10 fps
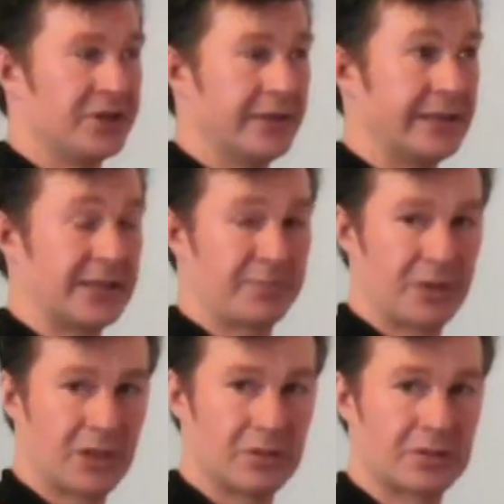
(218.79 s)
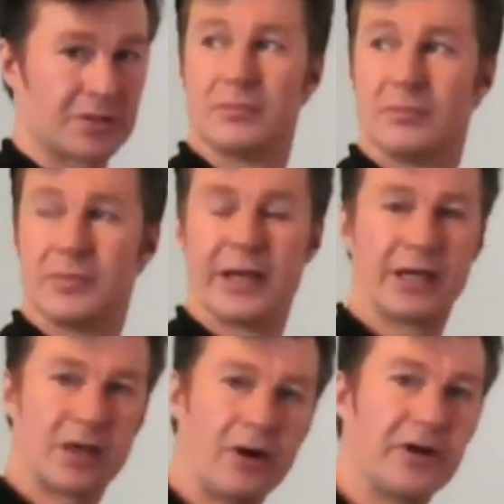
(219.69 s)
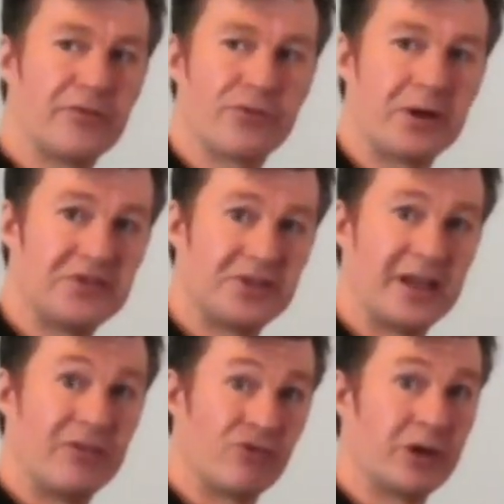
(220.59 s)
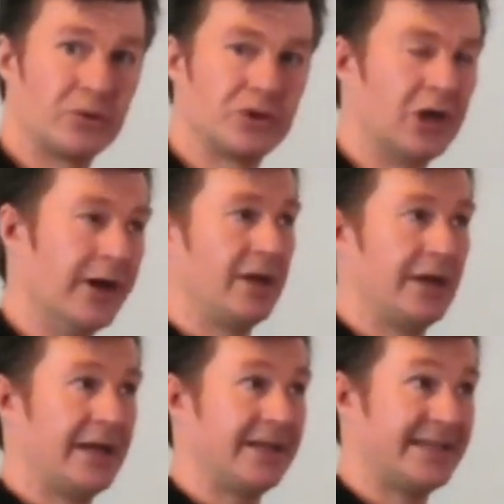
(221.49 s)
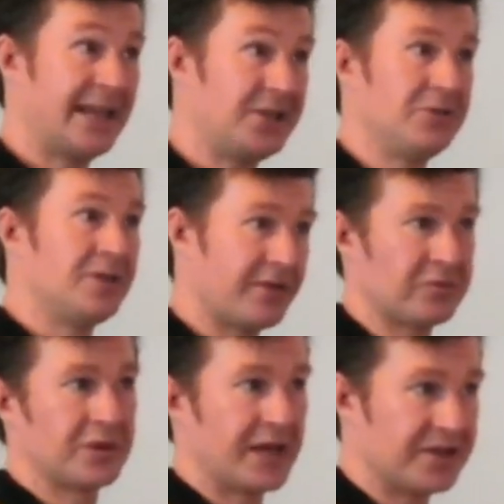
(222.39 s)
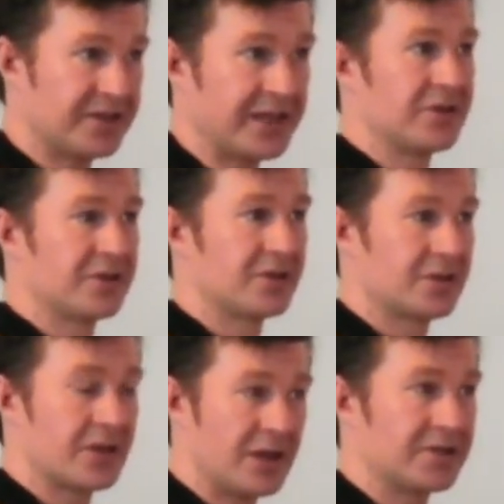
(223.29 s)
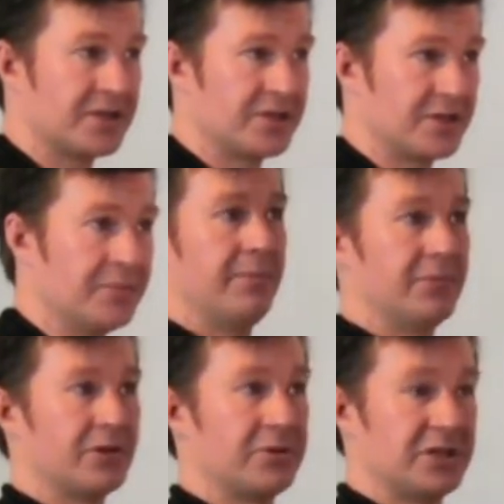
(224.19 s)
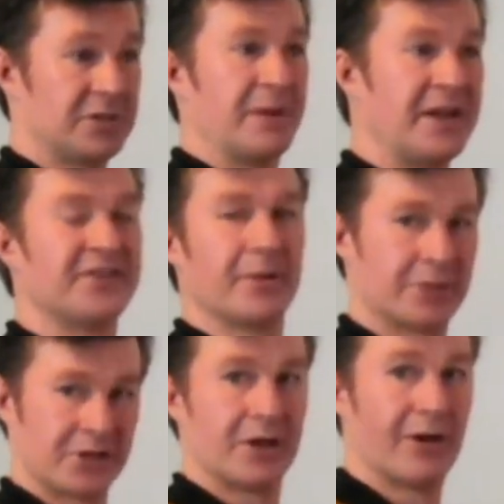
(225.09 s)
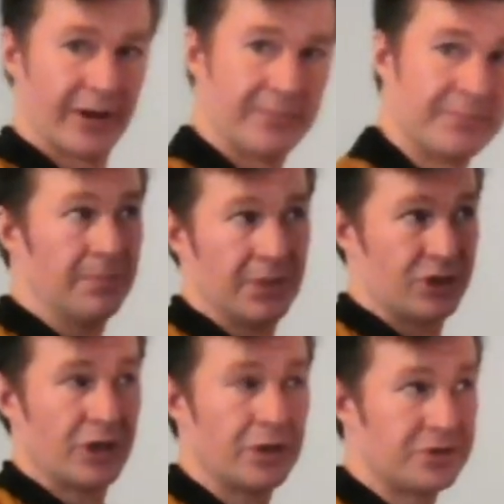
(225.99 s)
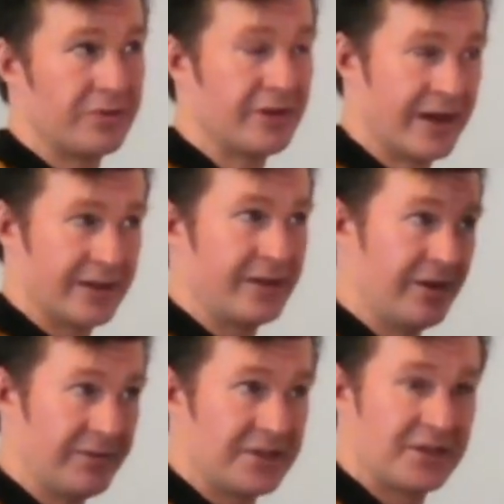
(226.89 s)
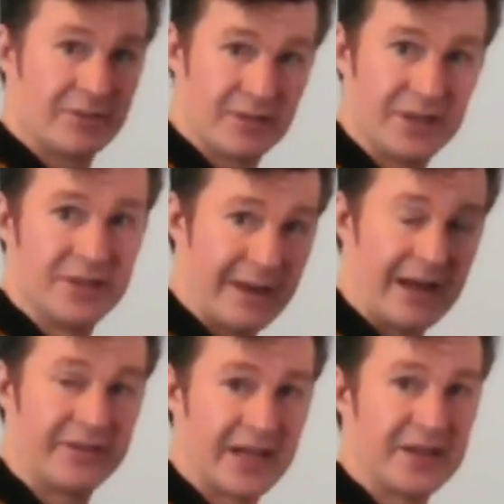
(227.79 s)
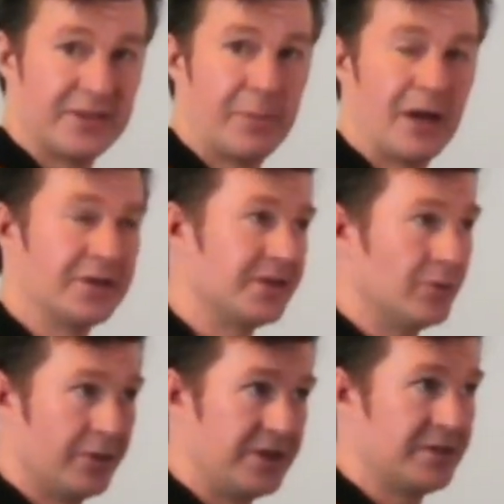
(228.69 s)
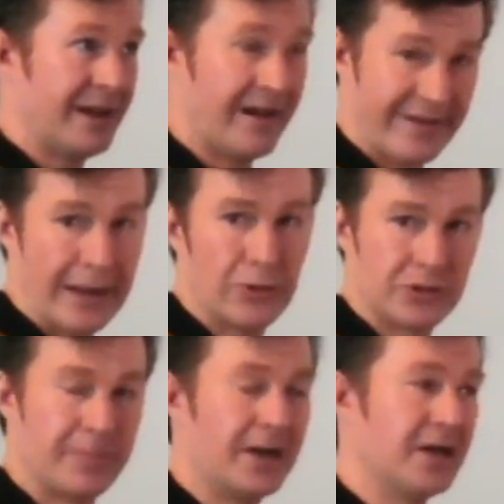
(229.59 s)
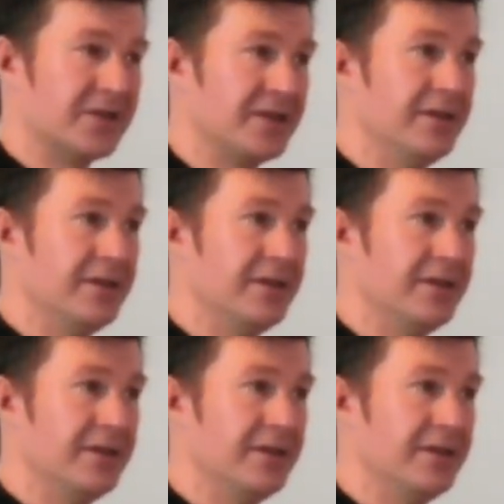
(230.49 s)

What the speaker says: Now that's because it kind of runs in real time. It takes you several days to get star system, so it speeds up the time, but shows you that, you know, these amount of days are passing or these amount of hours are passing.